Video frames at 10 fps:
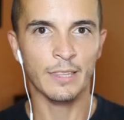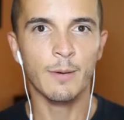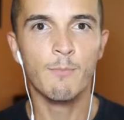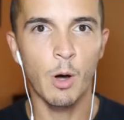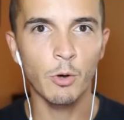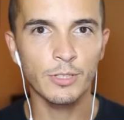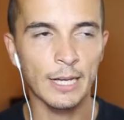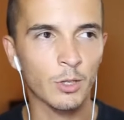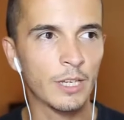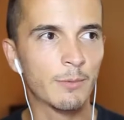The most
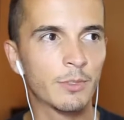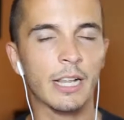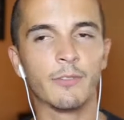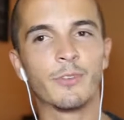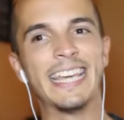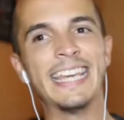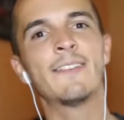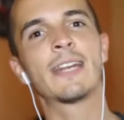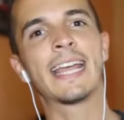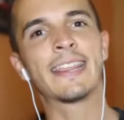out of himself,
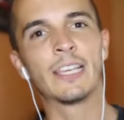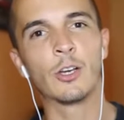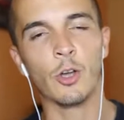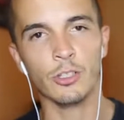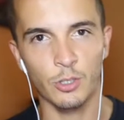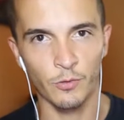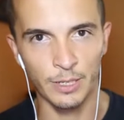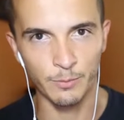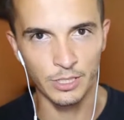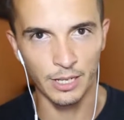even at the cost of
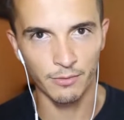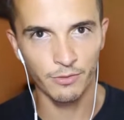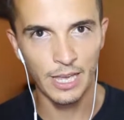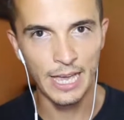himself.